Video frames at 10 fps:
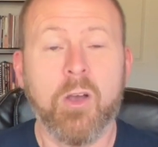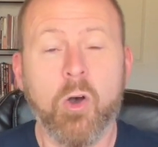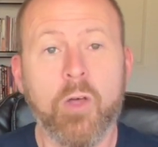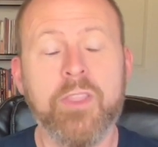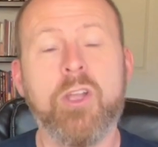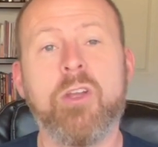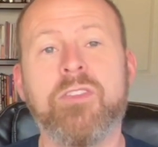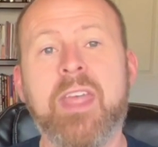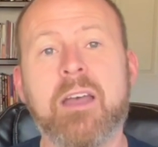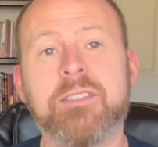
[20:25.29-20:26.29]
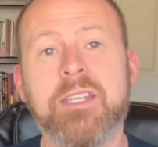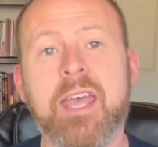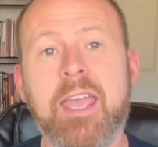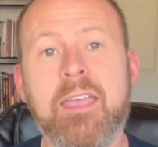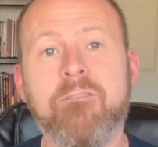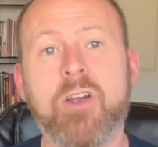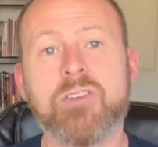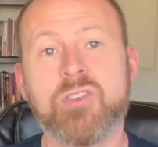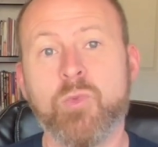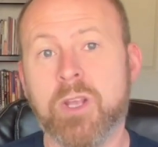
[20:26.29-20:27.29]
on the earth now today
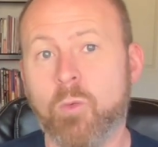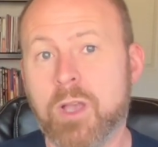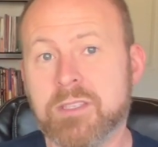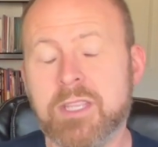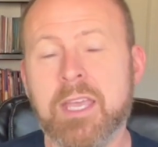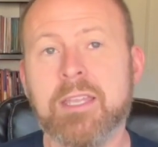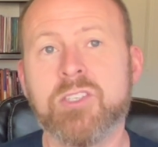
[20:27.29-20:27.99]
versus when it was then.